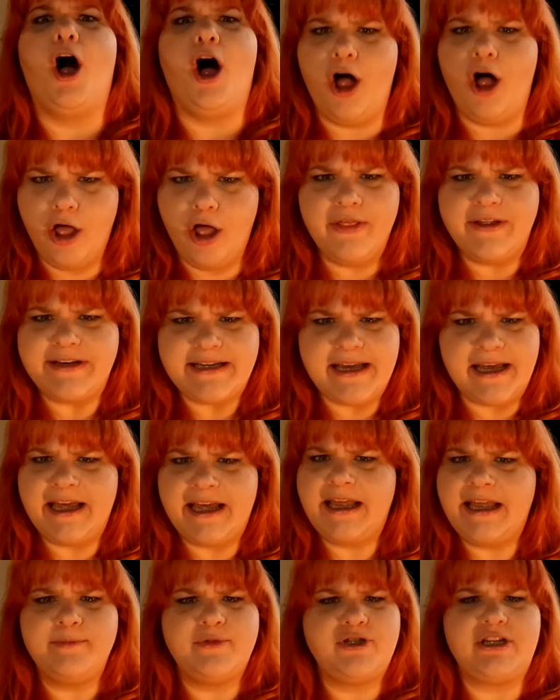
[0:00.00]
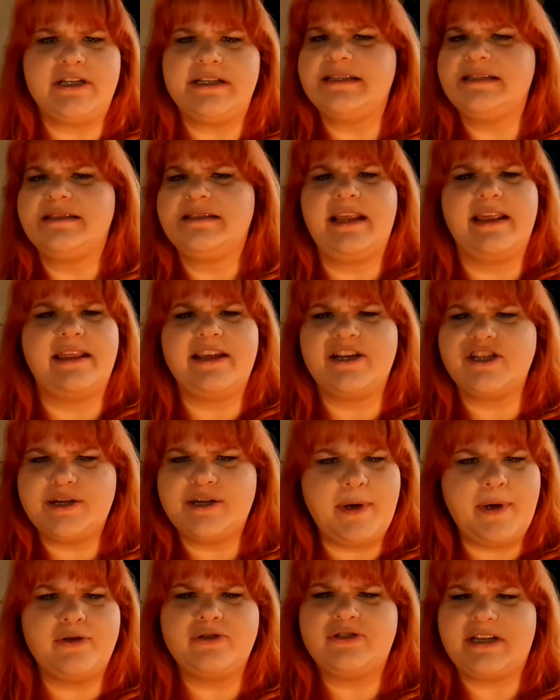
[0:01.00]
all the time. I think she
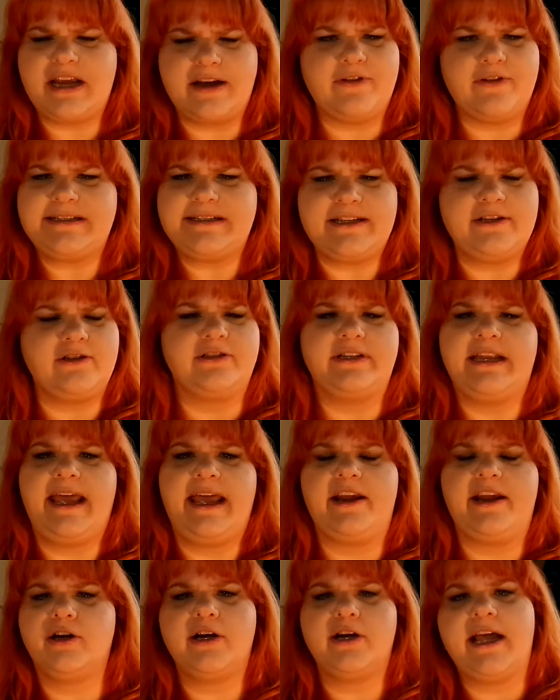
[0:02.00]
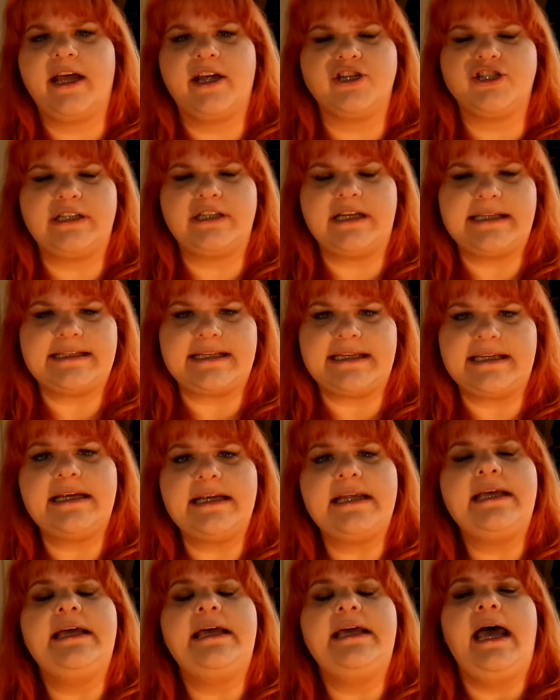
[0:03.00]
posts every single day. I don't know how she does it.
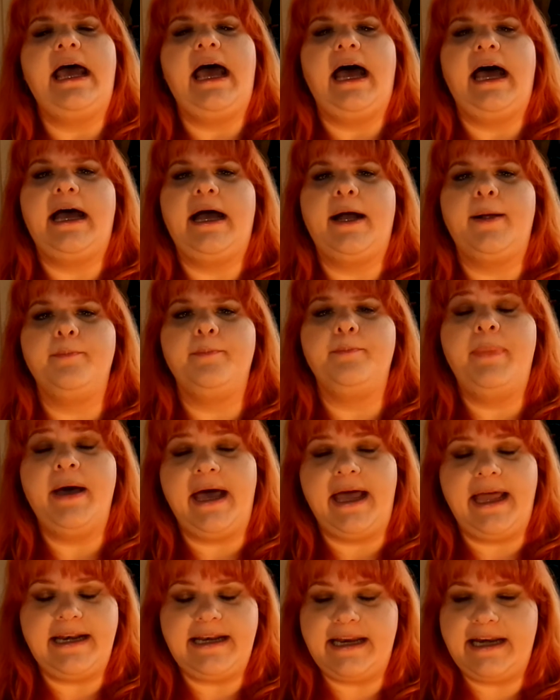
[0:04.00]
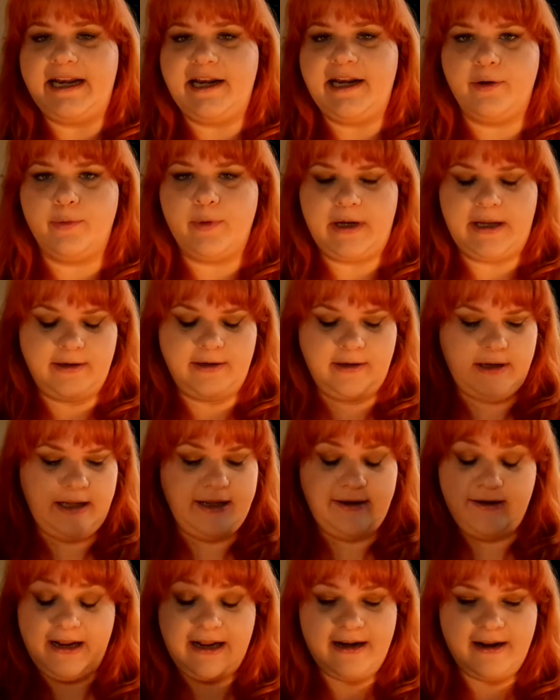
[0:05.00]
But in
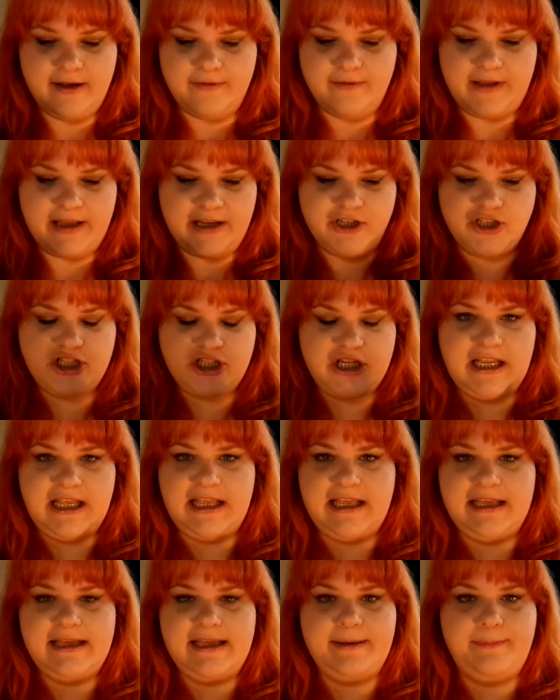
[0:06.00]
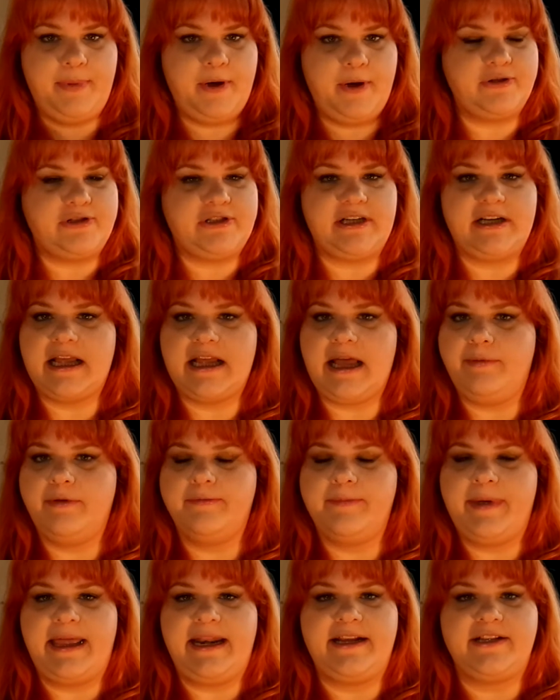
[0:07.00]
any event, she posted a couple
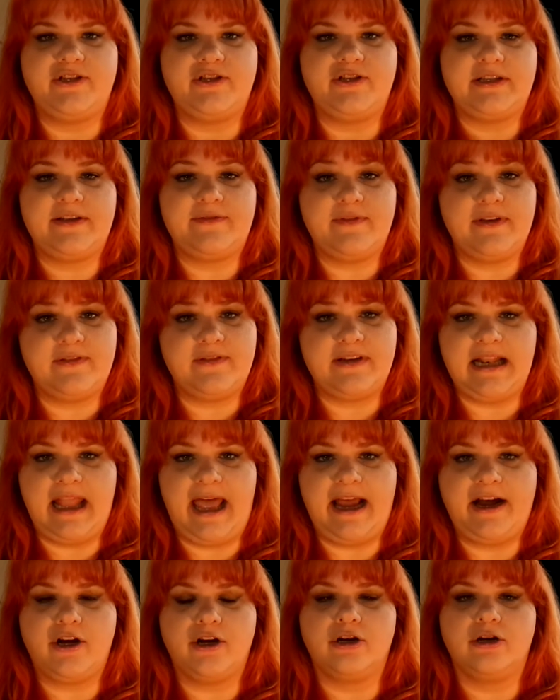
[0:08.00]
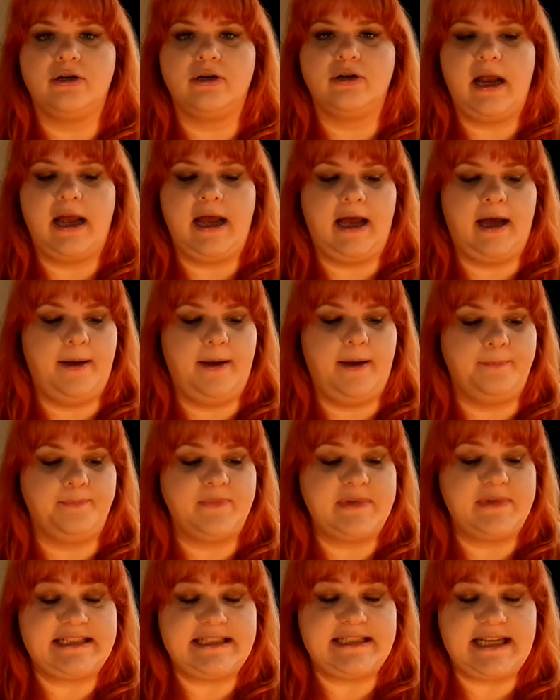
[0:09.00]
of manis using Vivid Lacquer
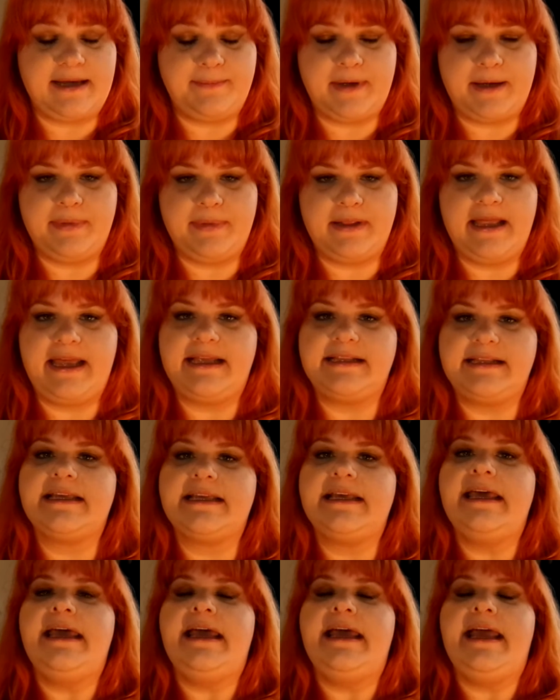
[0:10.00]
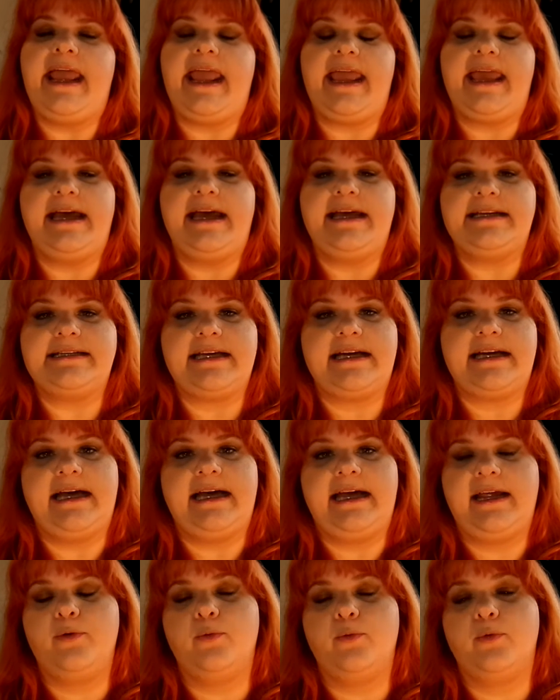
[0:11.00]
stamping plates, and
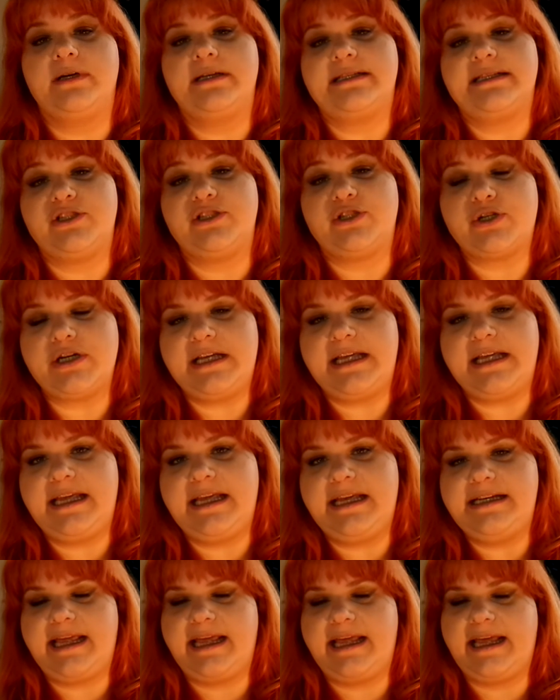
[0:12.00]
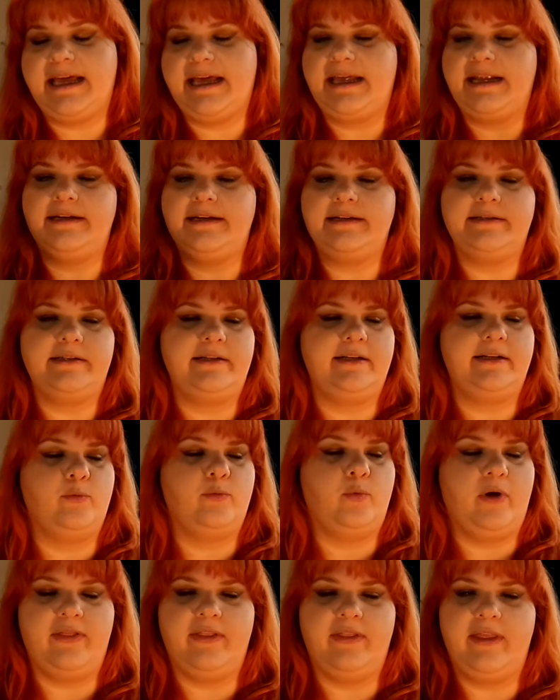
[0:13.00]
I was intrigued, and
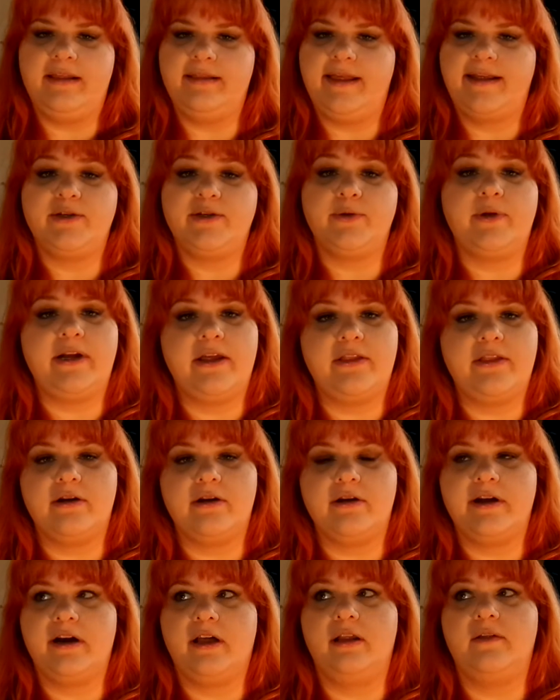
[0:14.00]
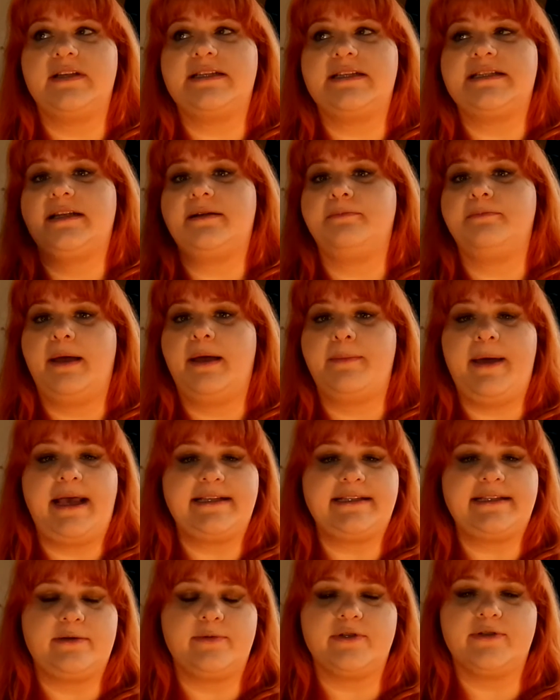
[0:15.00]
one thing led to another, and all of a sudden my
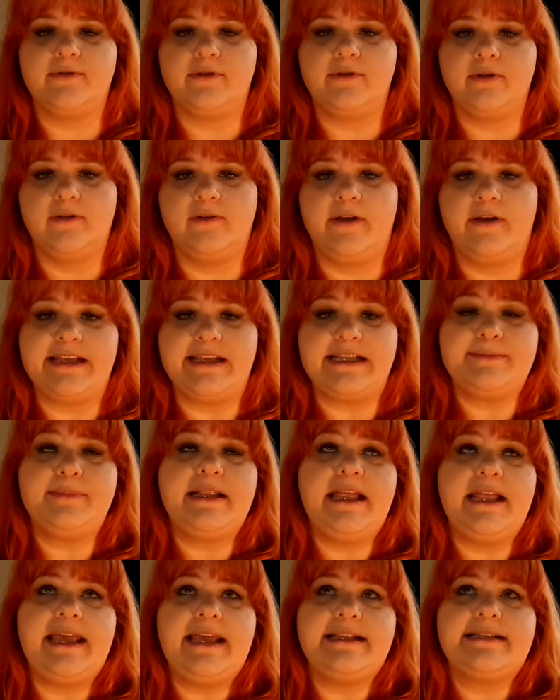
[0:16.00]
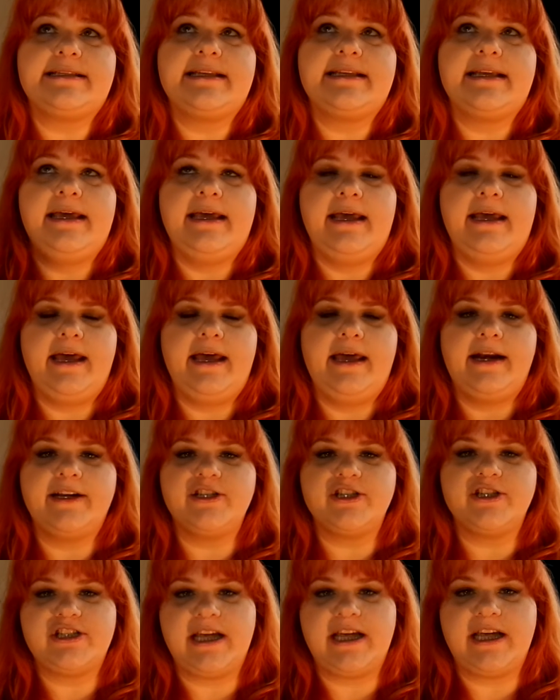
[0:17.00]
basket was full of all these plates, and I
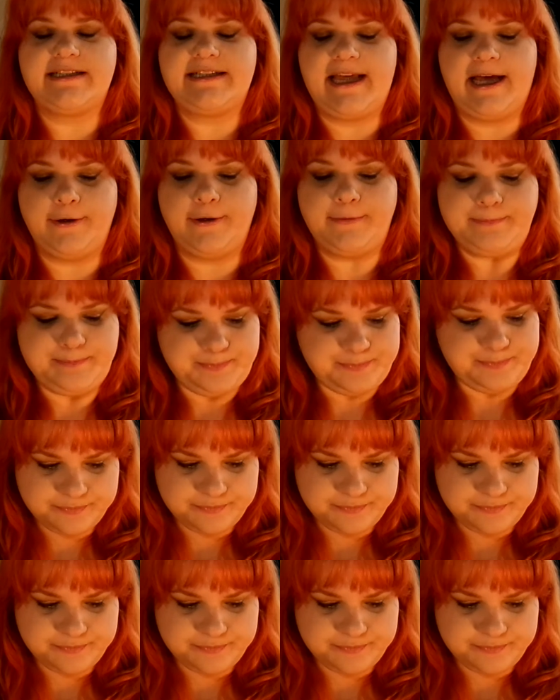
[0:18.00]
just checked out.